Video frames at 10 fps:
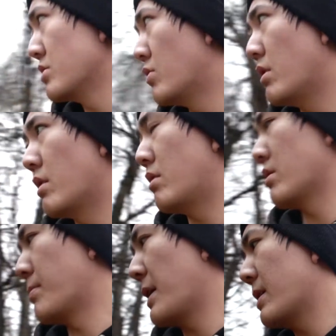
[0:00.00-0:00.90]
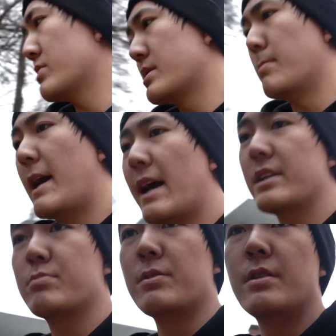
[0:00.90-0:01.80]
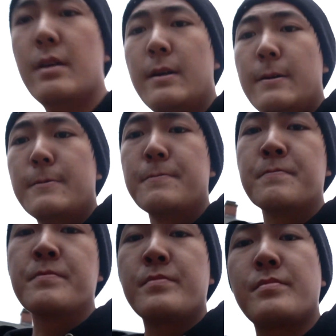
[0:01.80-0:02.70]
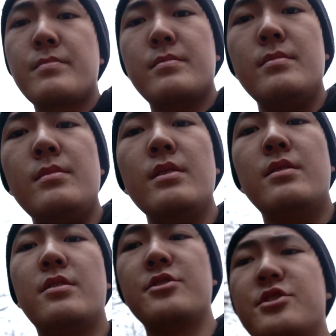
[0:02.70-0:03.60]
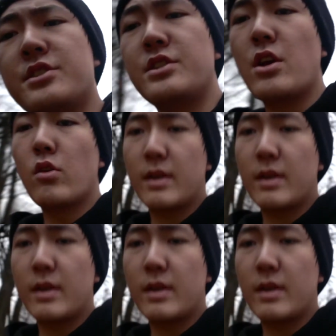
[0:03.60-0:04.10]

you want all the panels to match, but there's just no